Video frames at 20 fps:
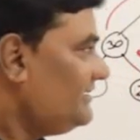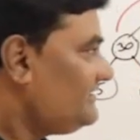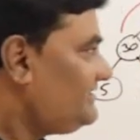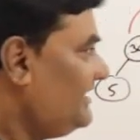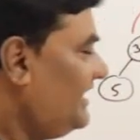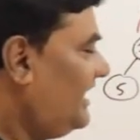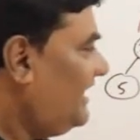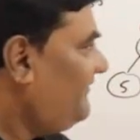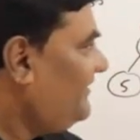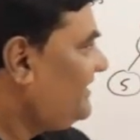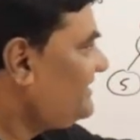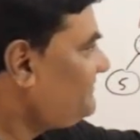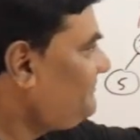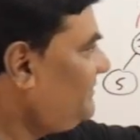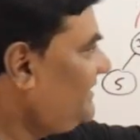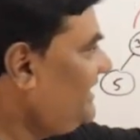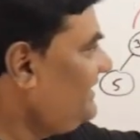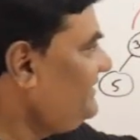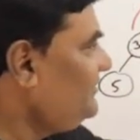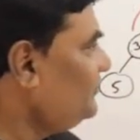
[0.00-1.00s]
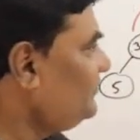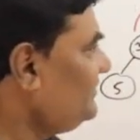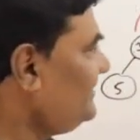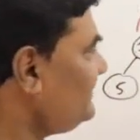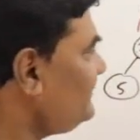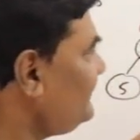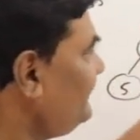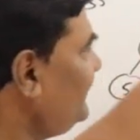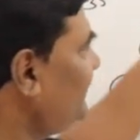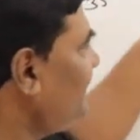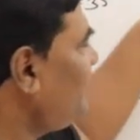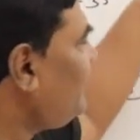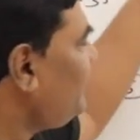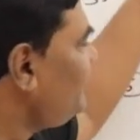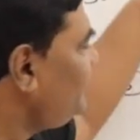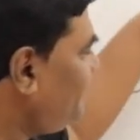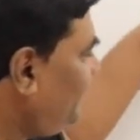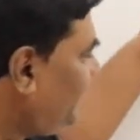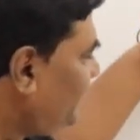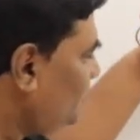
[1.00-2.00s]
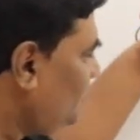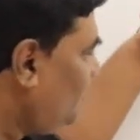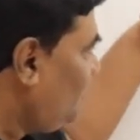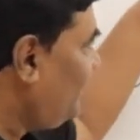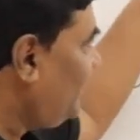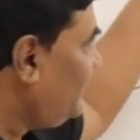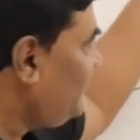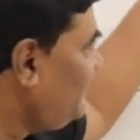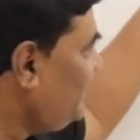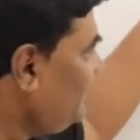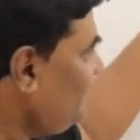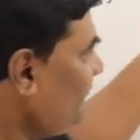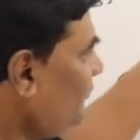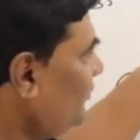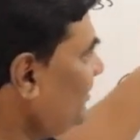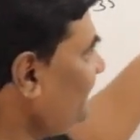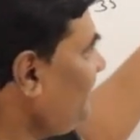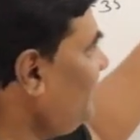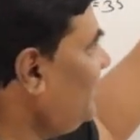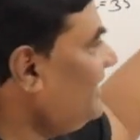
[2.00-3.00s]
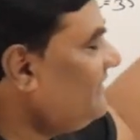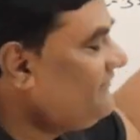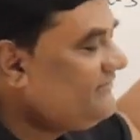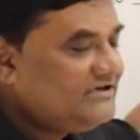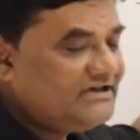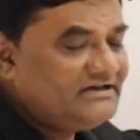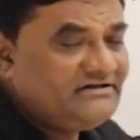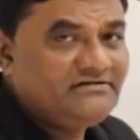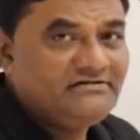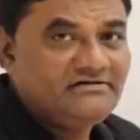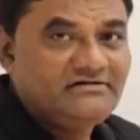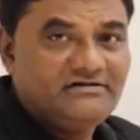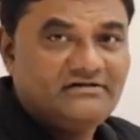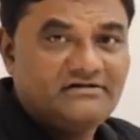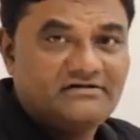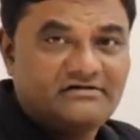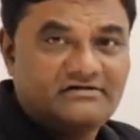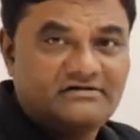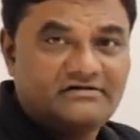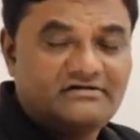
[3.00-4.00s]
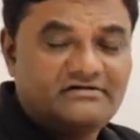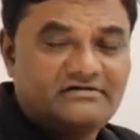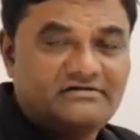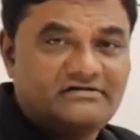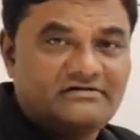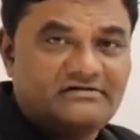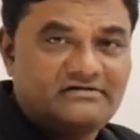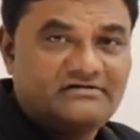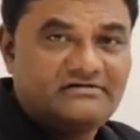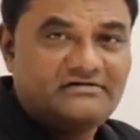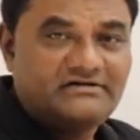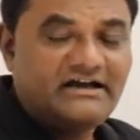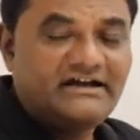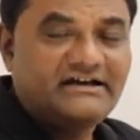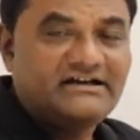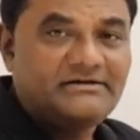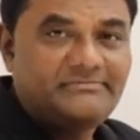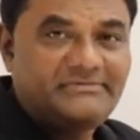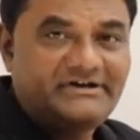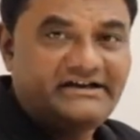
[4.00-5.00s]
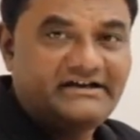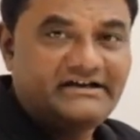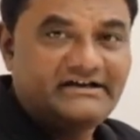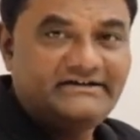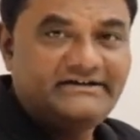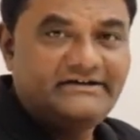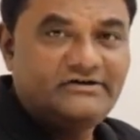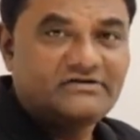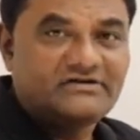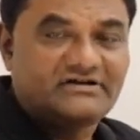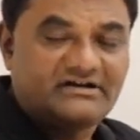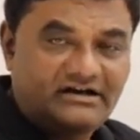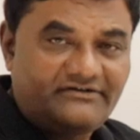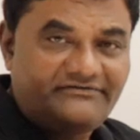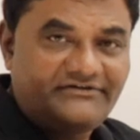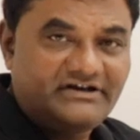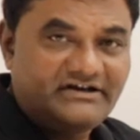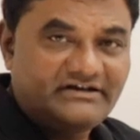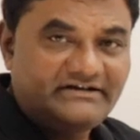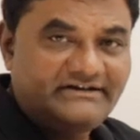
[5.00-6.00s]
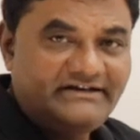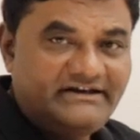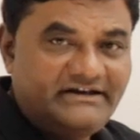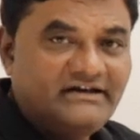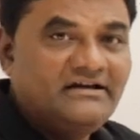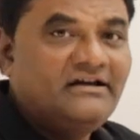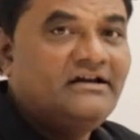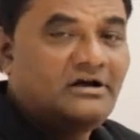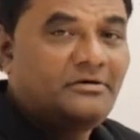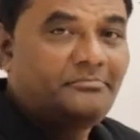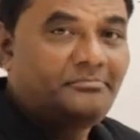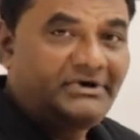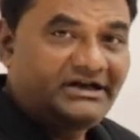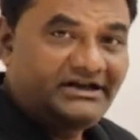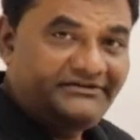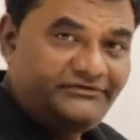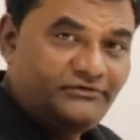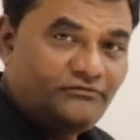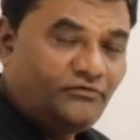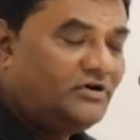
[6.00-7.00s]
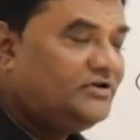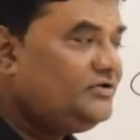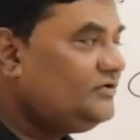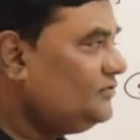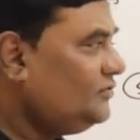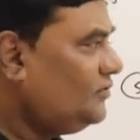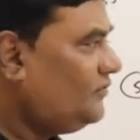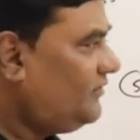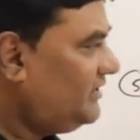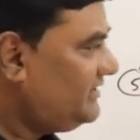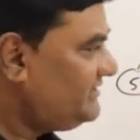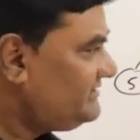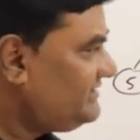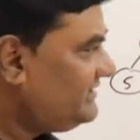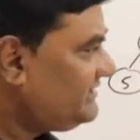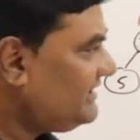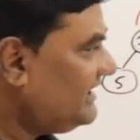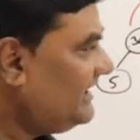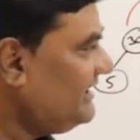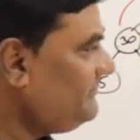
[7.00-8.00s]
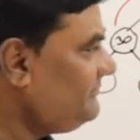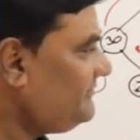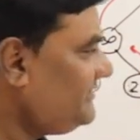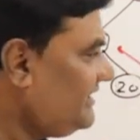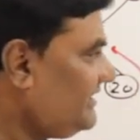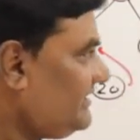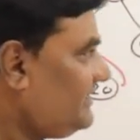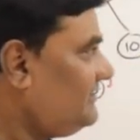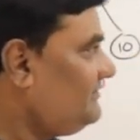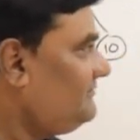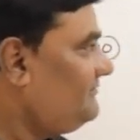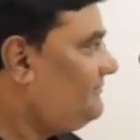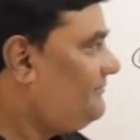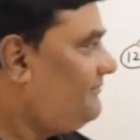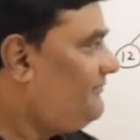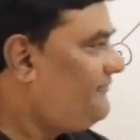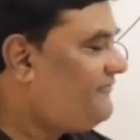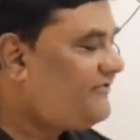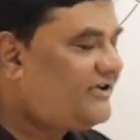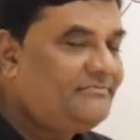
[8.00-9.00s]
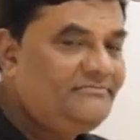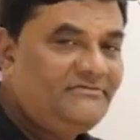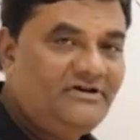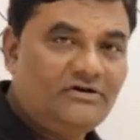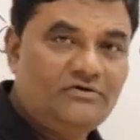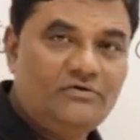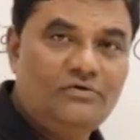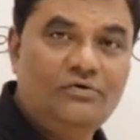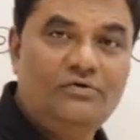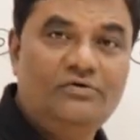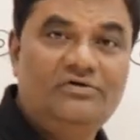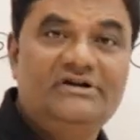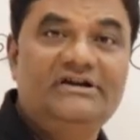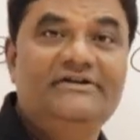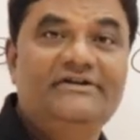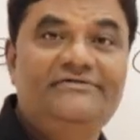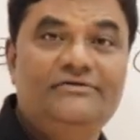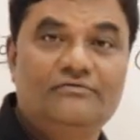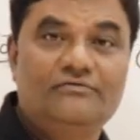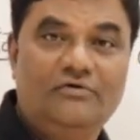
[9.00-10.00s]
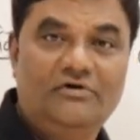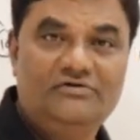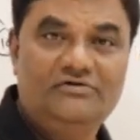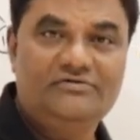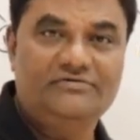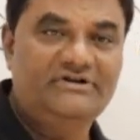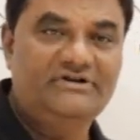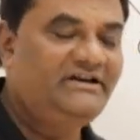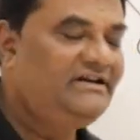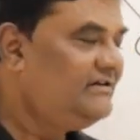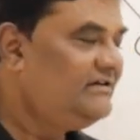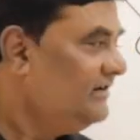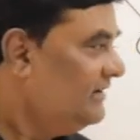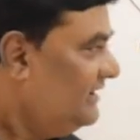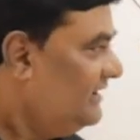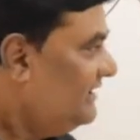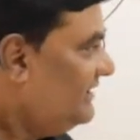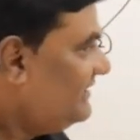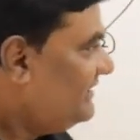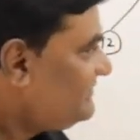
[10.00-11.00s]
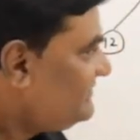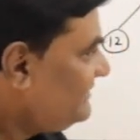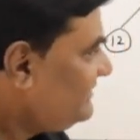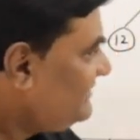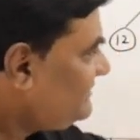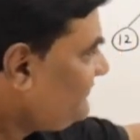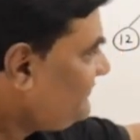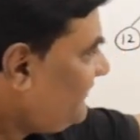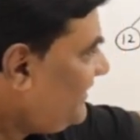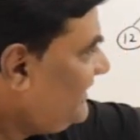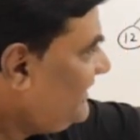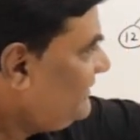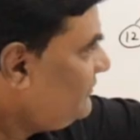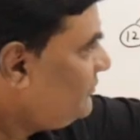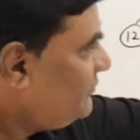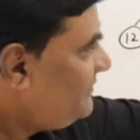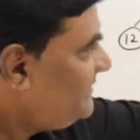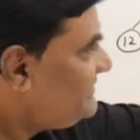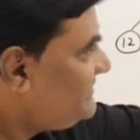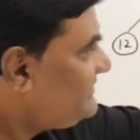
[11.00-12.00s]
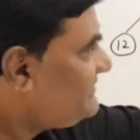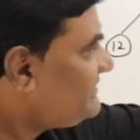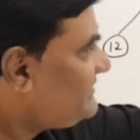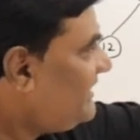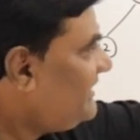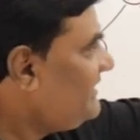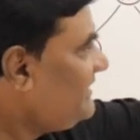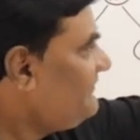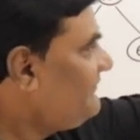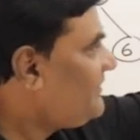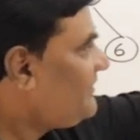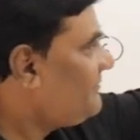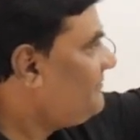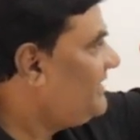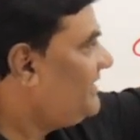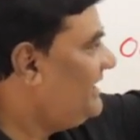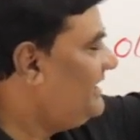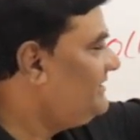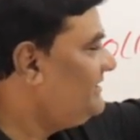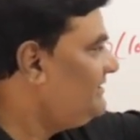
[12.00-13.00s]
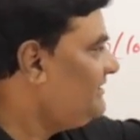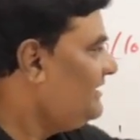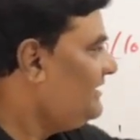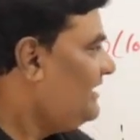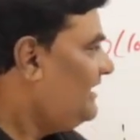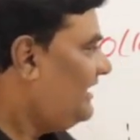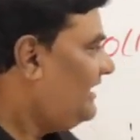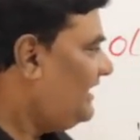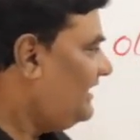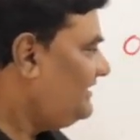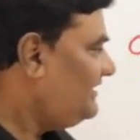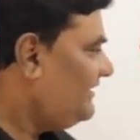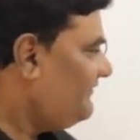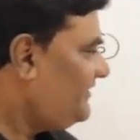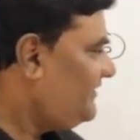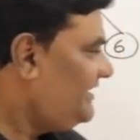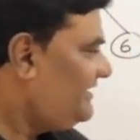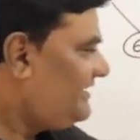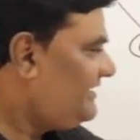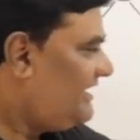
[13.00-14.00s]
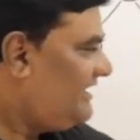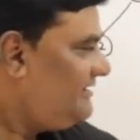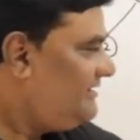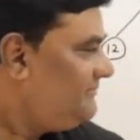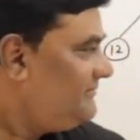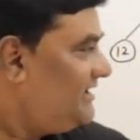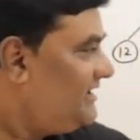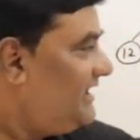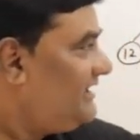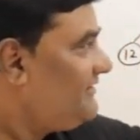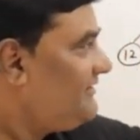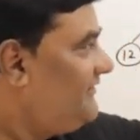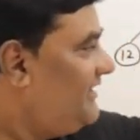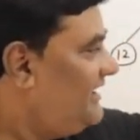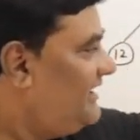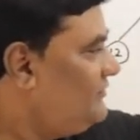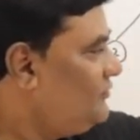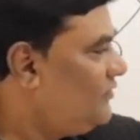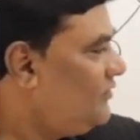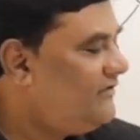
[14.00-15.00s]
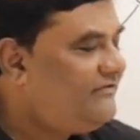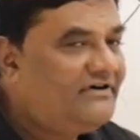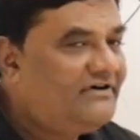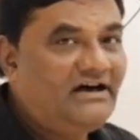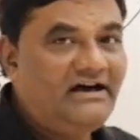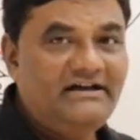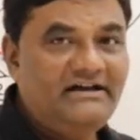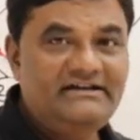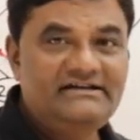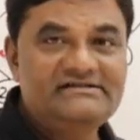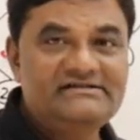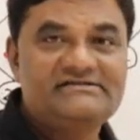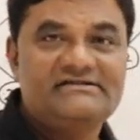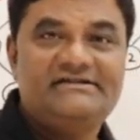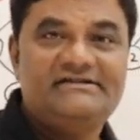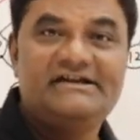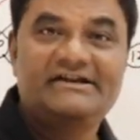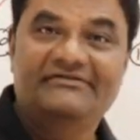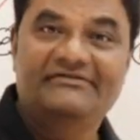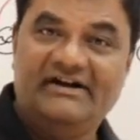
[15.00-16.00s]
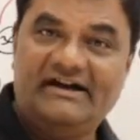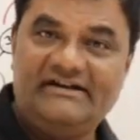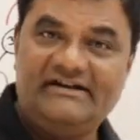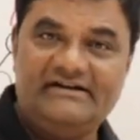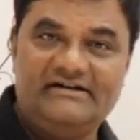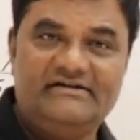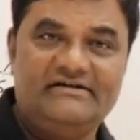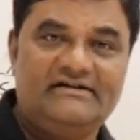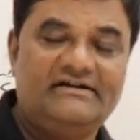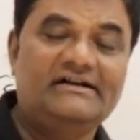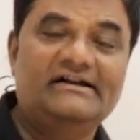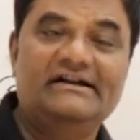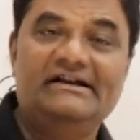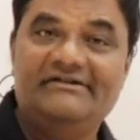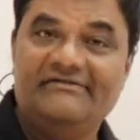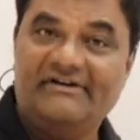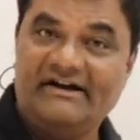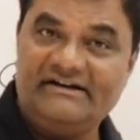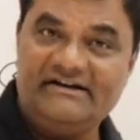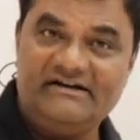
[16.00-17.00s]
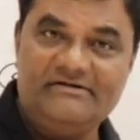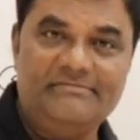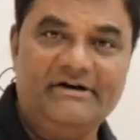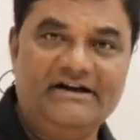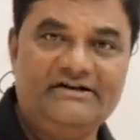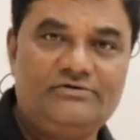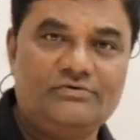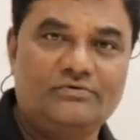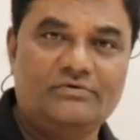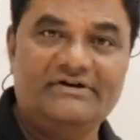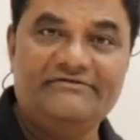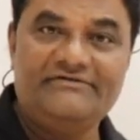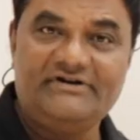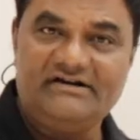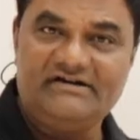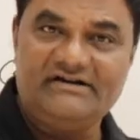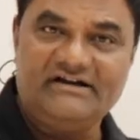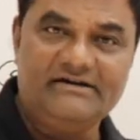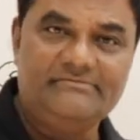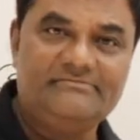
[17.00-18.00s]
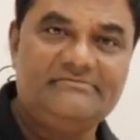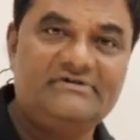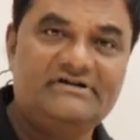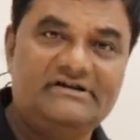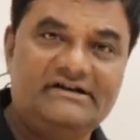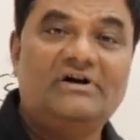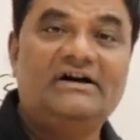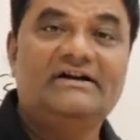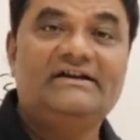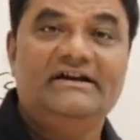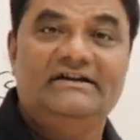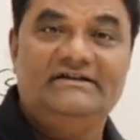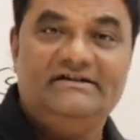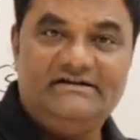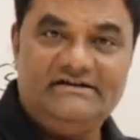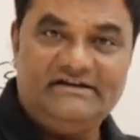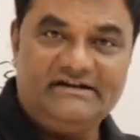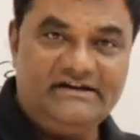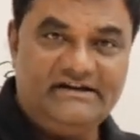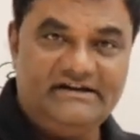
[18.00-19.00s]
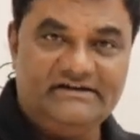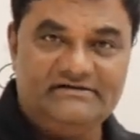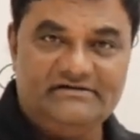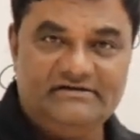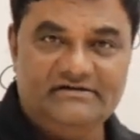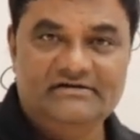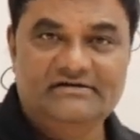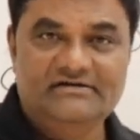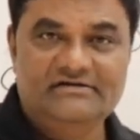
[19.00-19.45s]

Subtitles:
See, I have explained you this with respect to working what we have done diagrammatically or graphically. But if you want to know what is the time taken from the code, if you want to read, see, this while loop is starting from n, and every time that value of I is divided and divided by 2 every time, again and again.